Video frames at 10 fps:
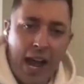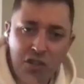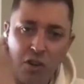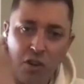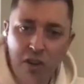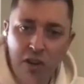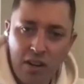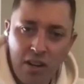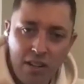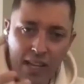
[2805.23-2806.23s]
door
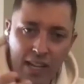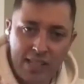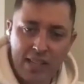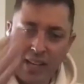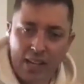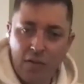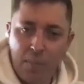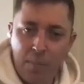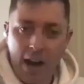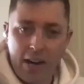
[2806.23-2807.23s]
that's at the end of a
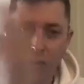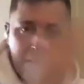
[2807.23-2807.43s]
bar, you know